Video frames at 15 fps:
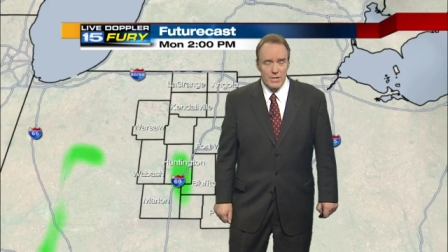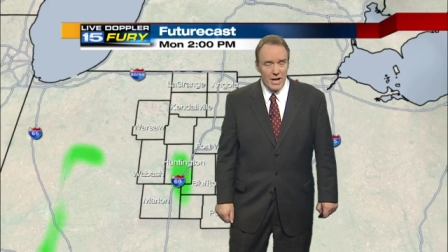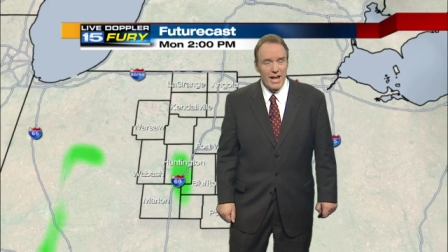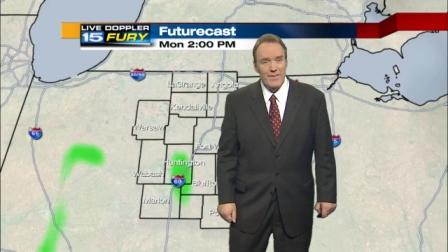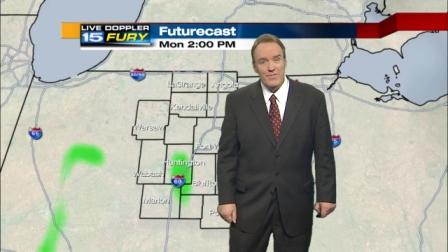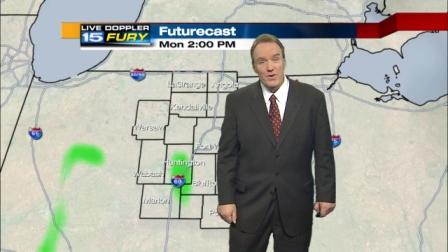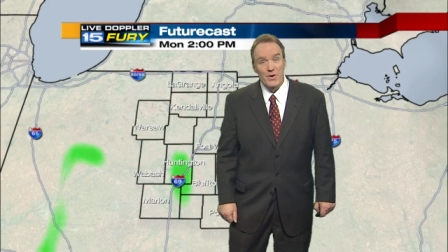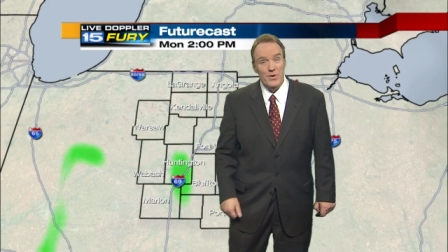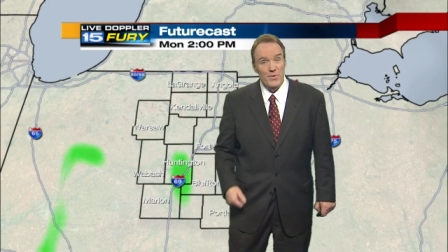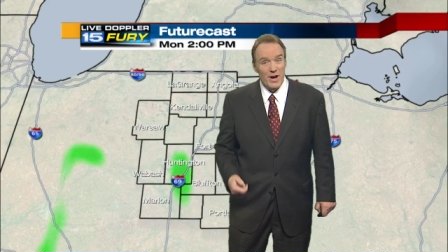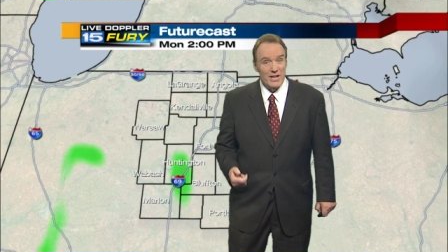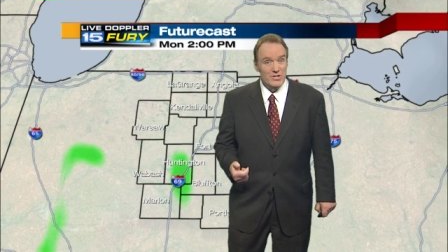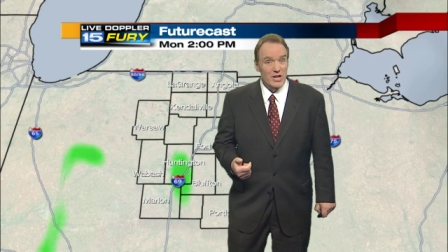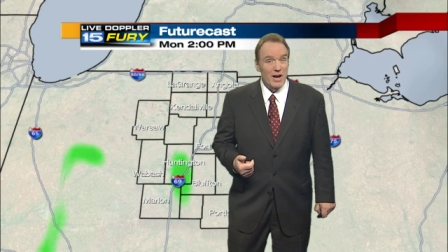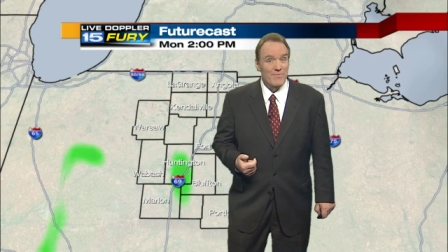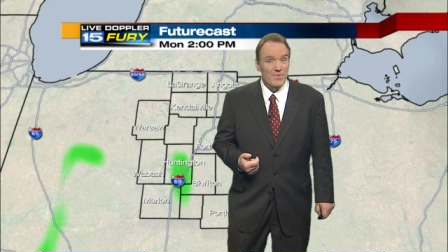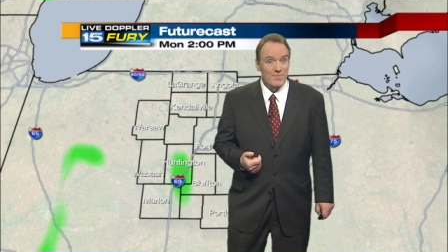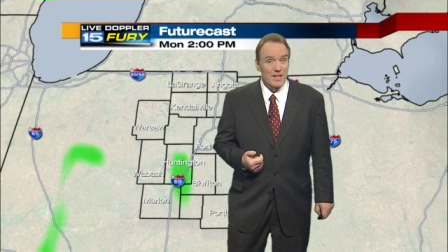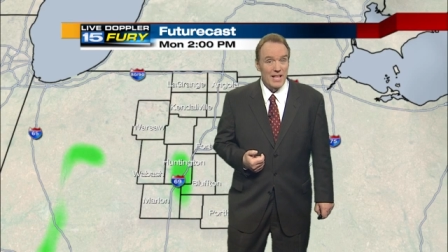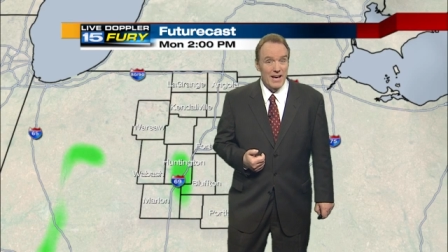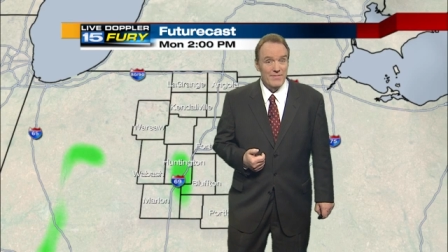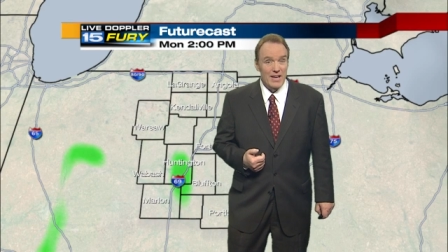Good afternoon, Greg Shop
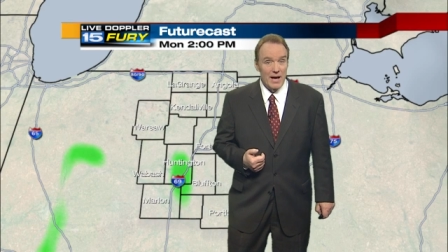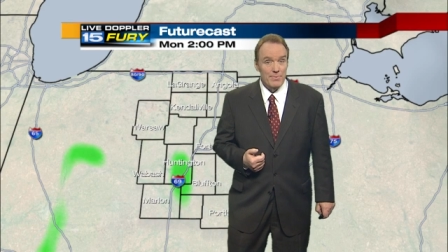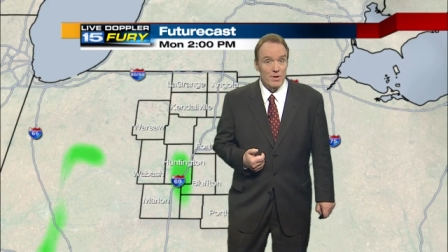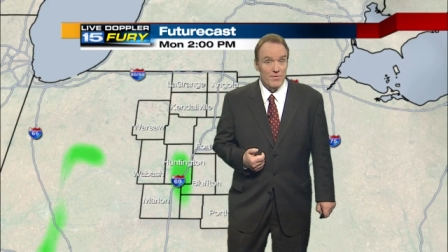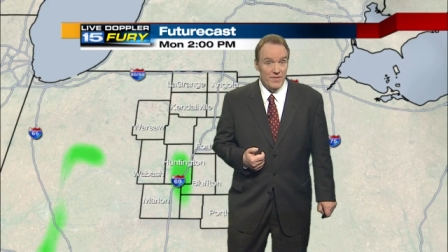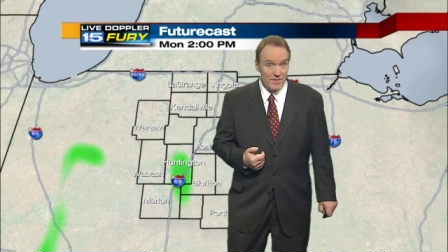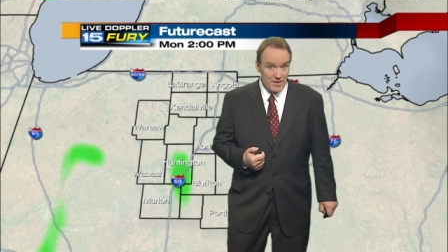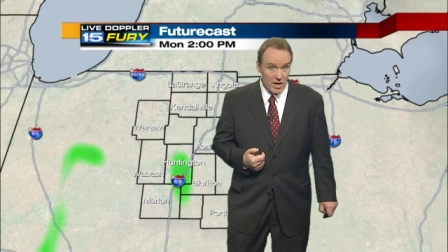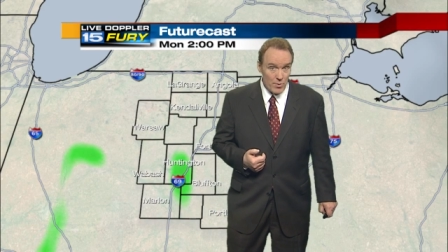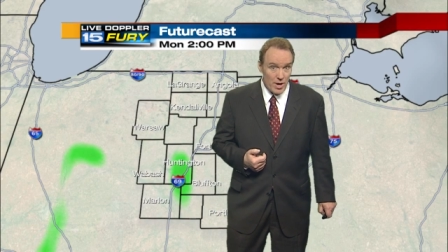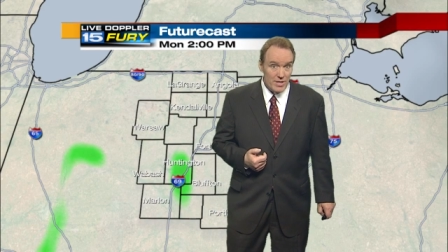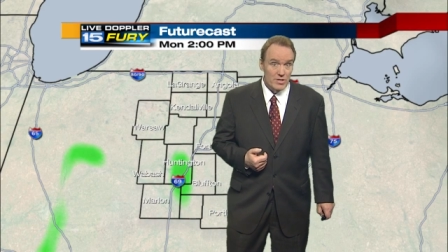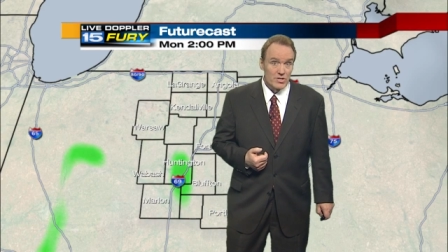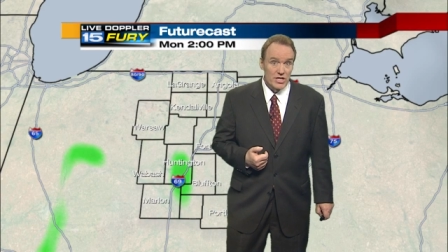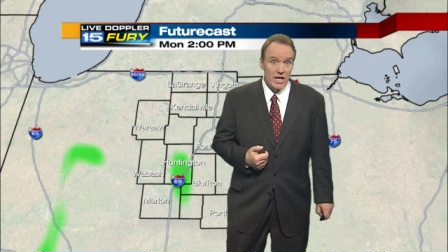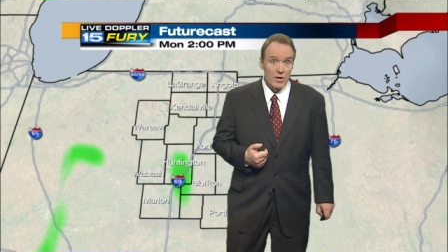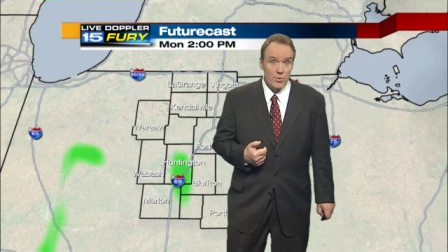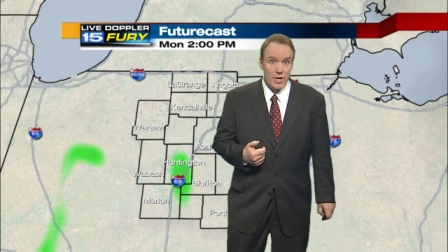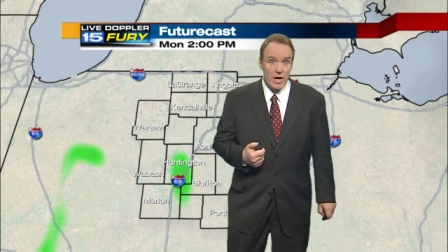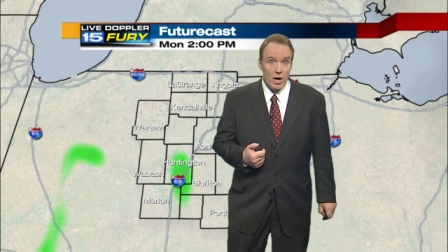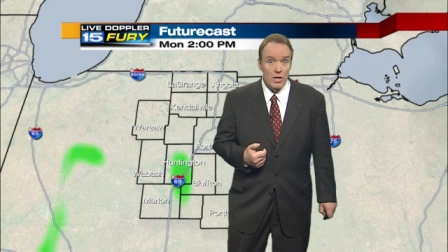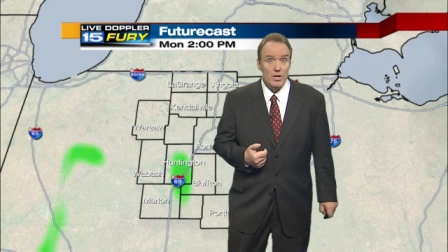from the Live Doppler 15 Weather Center.
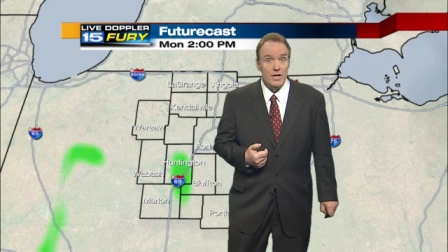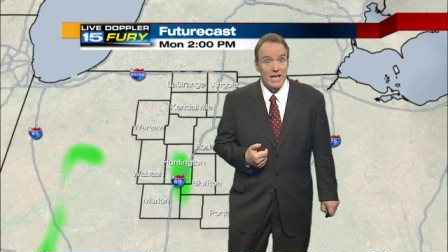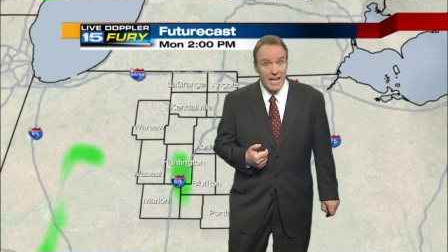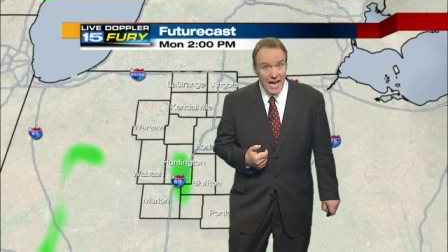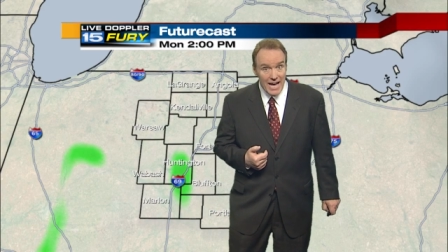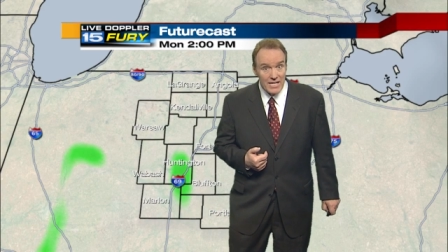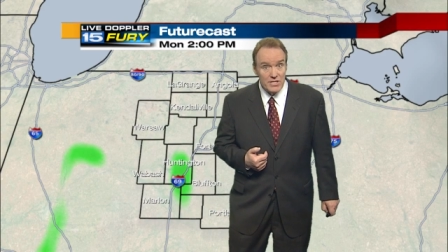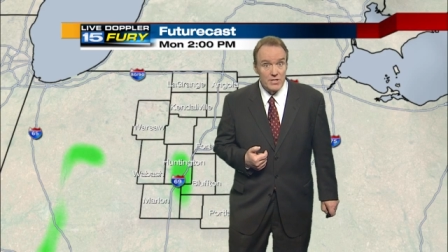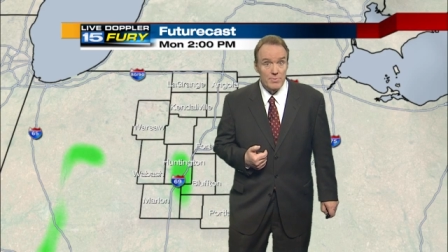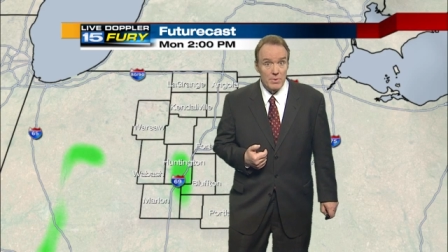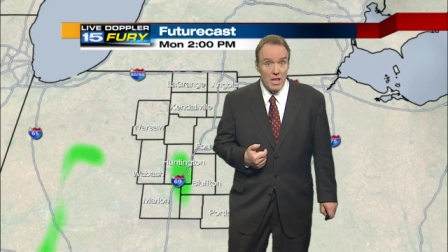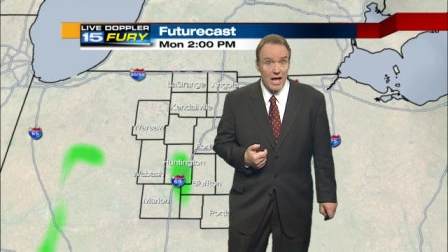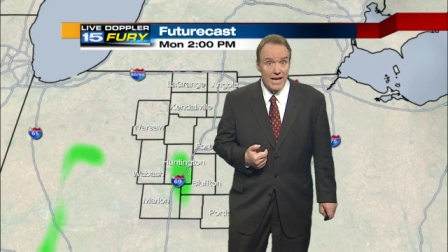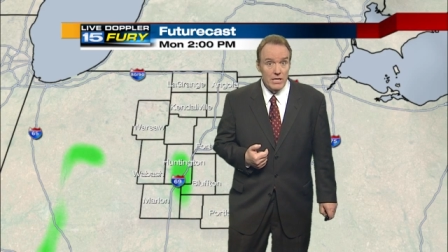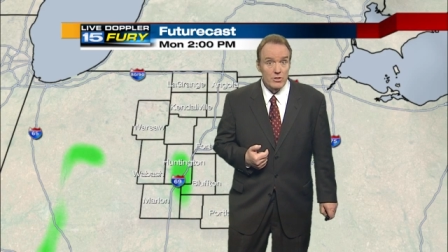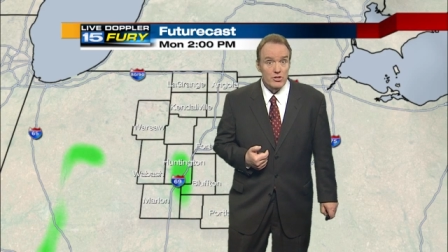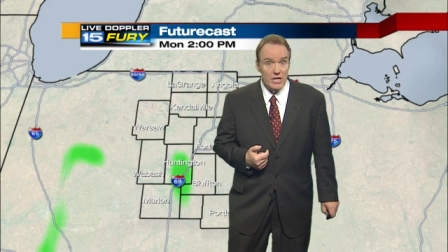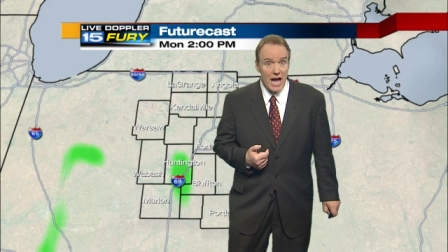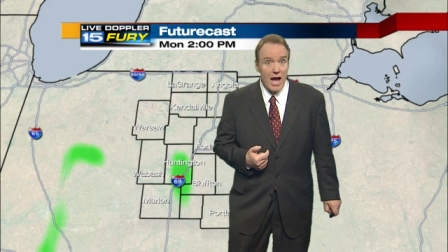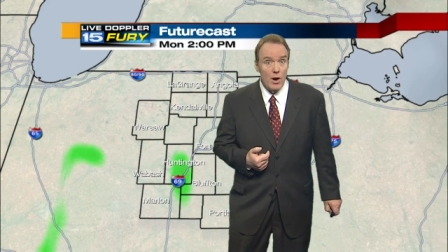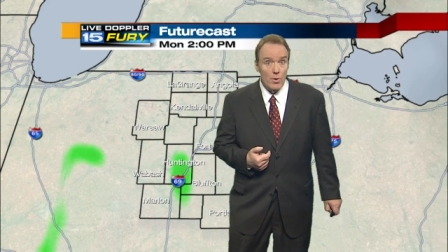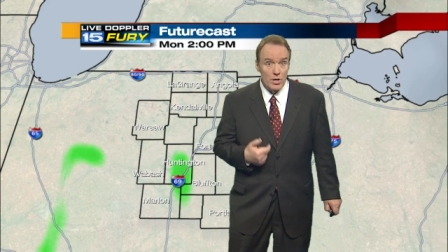We are looking at some light
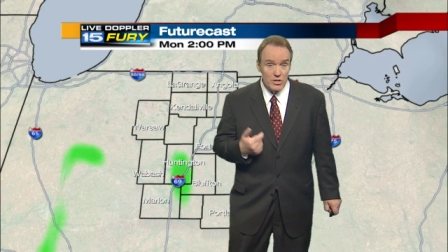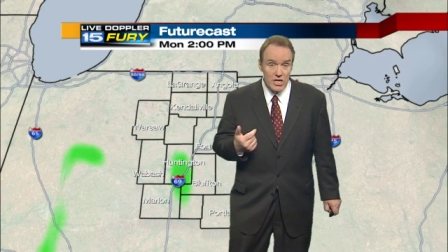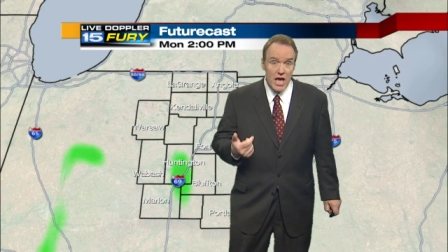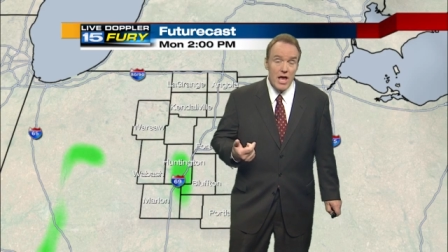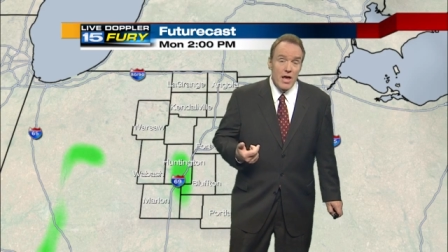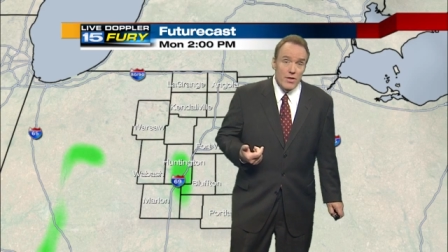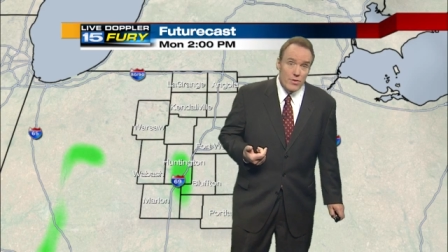showers.